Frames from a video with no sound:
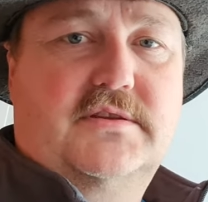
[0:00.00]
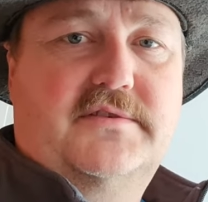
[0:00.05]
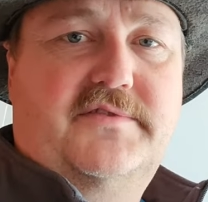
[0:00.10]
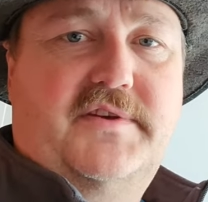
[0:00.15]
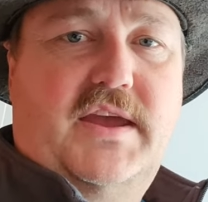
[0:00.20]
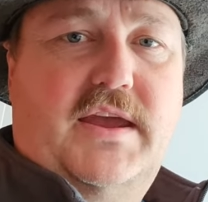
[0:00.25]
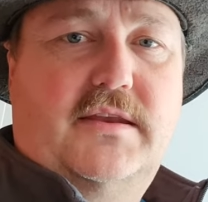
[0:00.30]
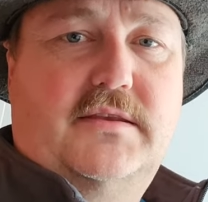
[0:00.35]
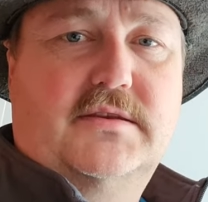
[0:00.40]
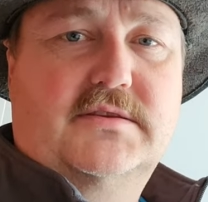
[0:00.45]
the
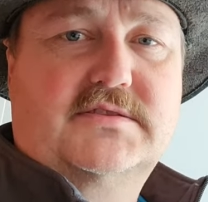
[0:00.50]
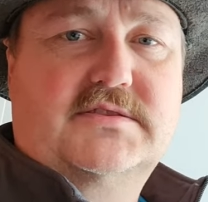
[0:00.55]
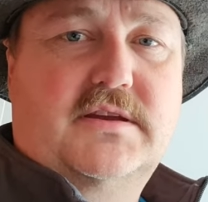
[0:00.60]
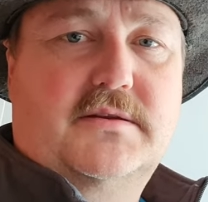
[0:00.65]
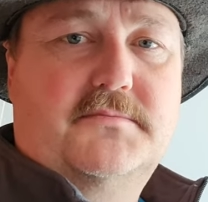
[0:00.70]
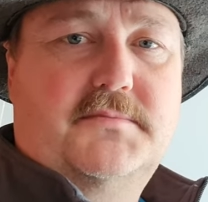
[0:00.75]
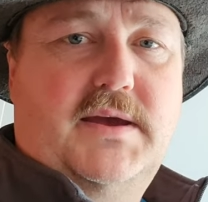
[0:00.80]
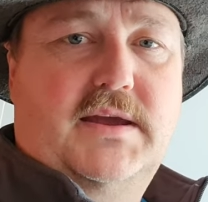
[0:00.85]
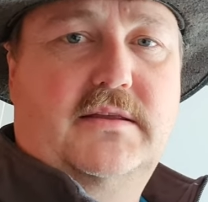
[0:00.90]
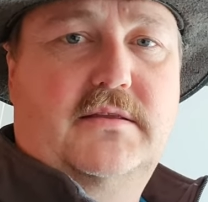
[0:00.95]
van that's
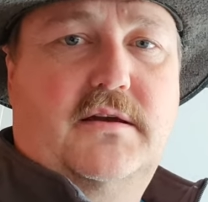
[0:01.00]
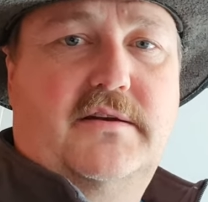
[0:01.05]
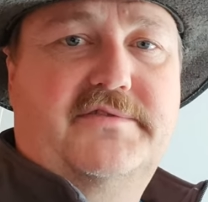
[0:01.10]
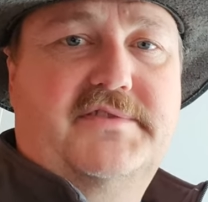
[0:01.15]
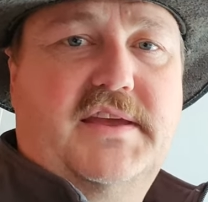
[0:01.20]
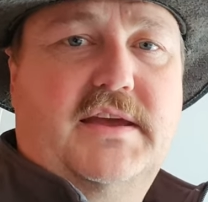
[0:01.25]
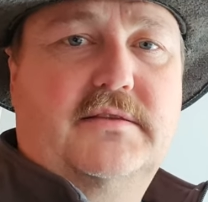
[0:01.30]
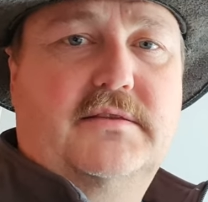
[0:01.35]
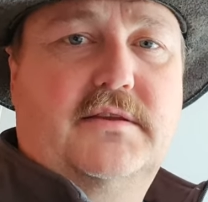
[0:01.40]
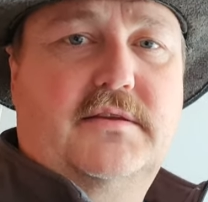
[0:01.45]
going to make
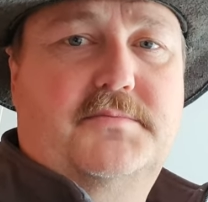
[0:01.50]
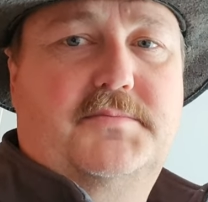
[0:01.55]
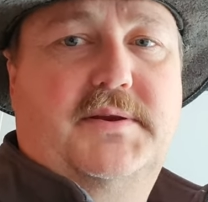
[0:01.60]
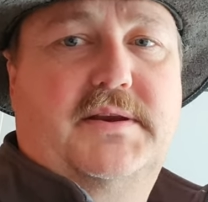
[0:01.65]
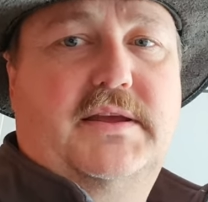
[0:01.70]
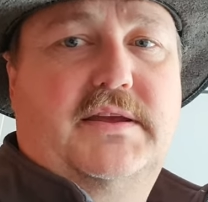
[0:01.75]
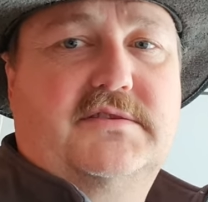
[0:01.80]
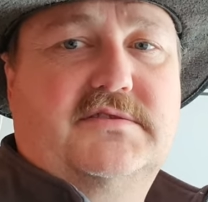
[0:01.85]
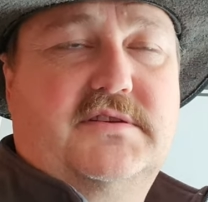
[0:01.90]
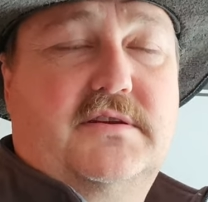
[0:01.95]
life that little
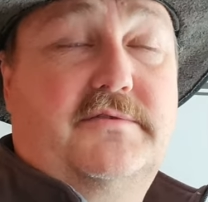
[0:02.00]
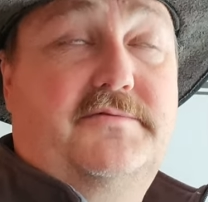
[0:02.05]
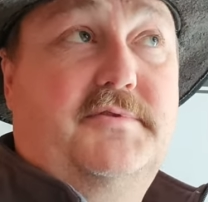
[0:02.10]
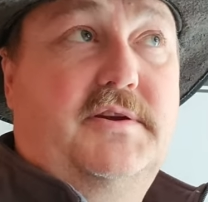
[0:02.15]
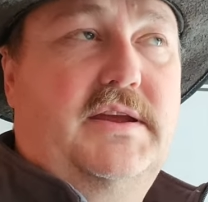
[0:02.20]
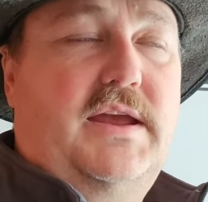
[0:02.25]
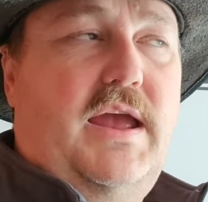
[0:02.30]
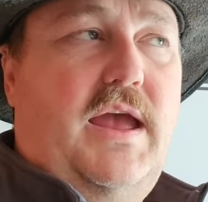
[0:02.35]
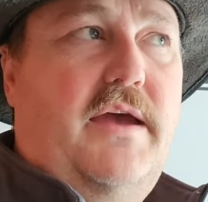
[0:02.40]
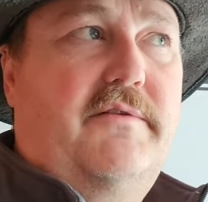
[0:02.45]
bit easier if we